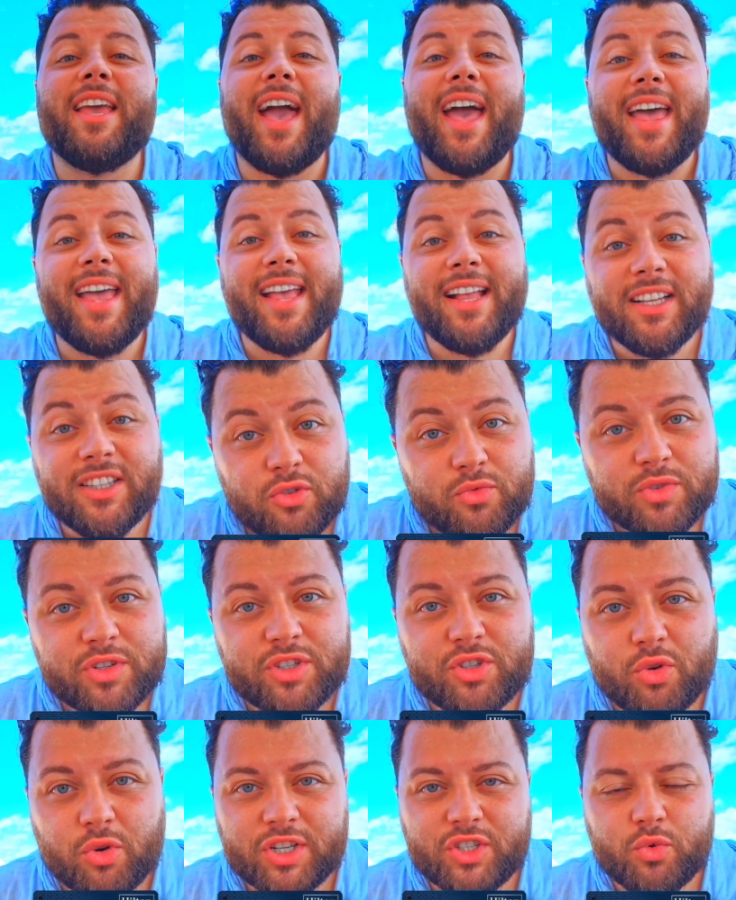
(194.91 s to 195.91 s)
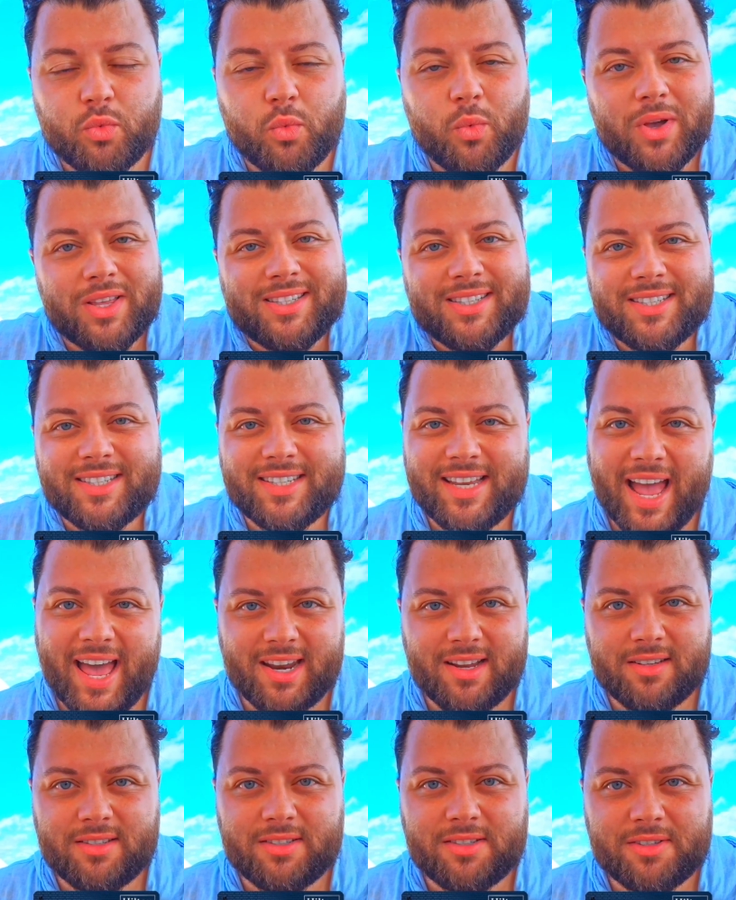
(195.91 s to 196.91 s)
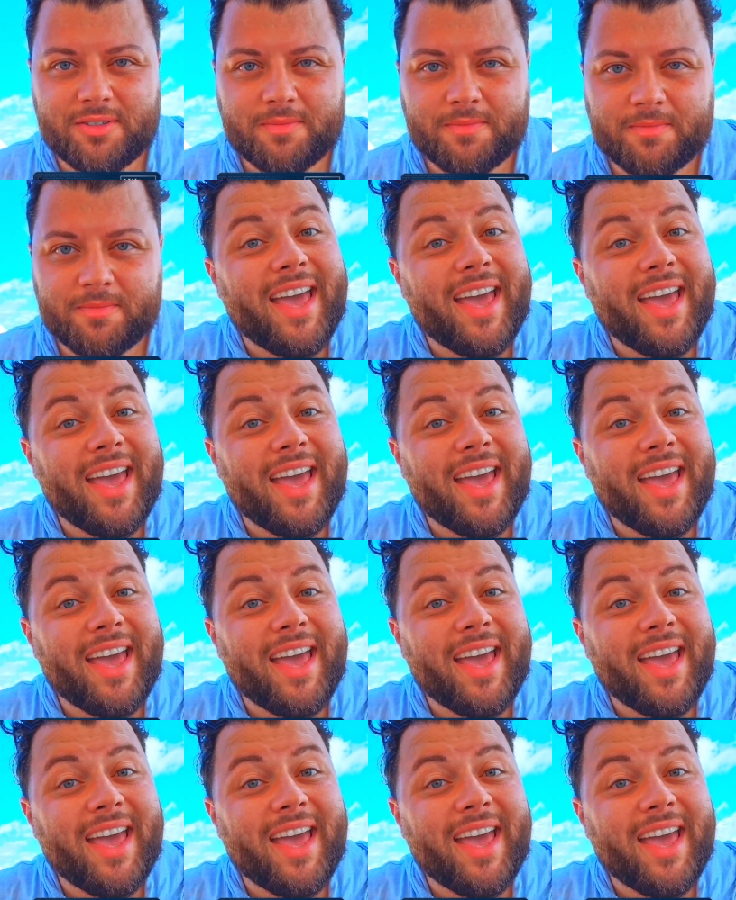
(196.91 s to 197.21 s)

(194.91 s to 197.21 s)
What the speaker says: at Hilton Resorts with status,